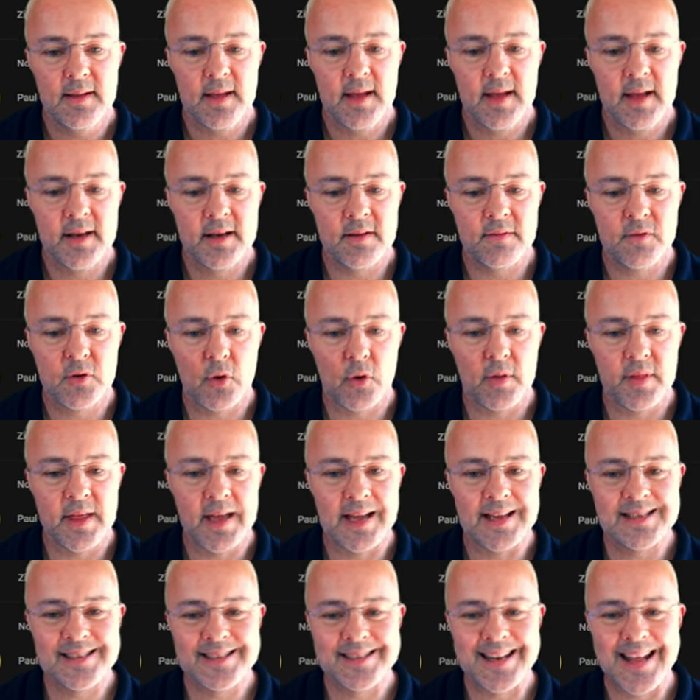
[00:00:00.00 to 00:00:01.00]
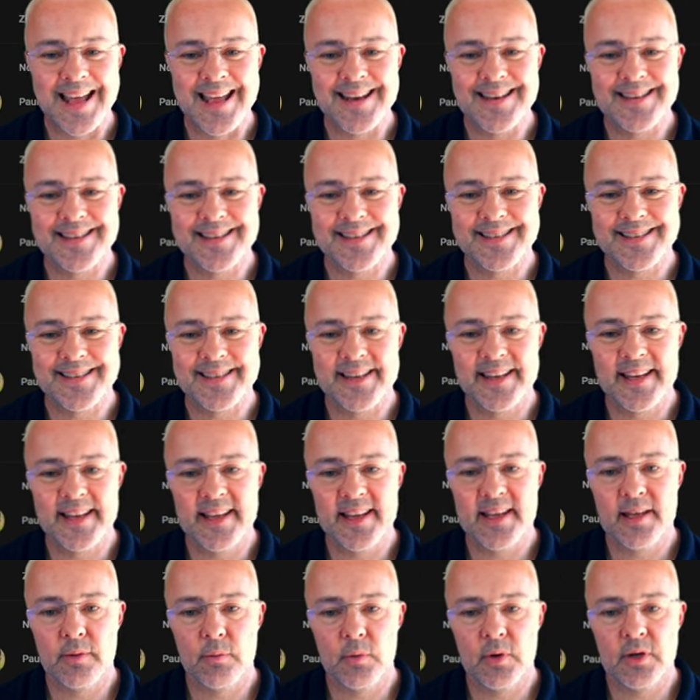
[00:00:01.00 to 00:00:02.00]
And I've got that as an
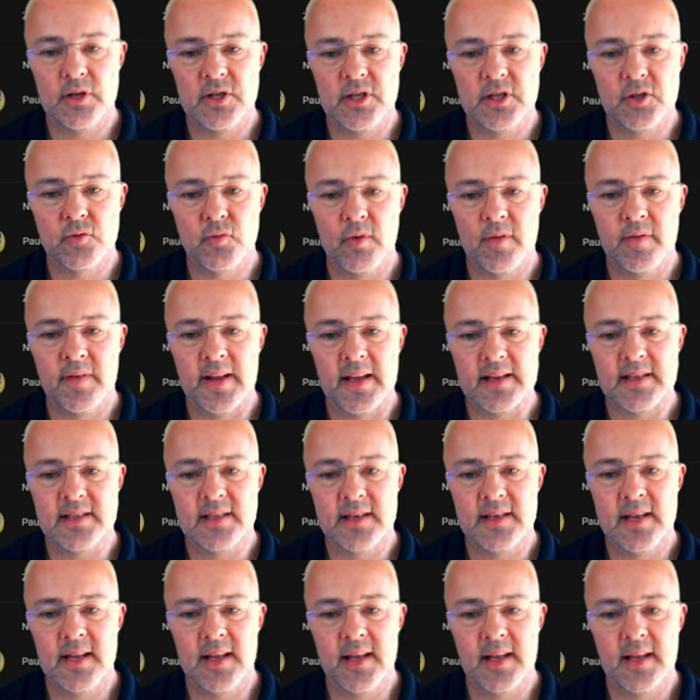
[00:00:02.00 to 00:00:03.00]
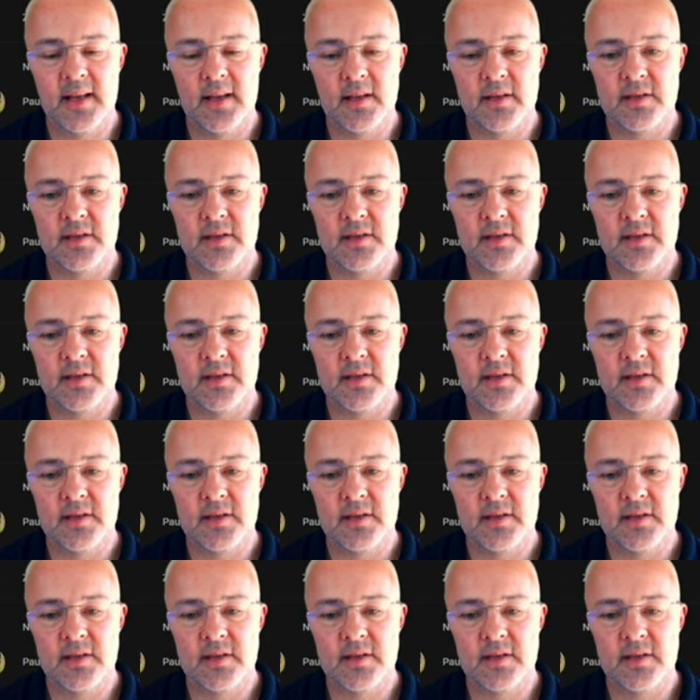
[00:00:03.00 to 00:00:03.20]
entity, which is reflected here.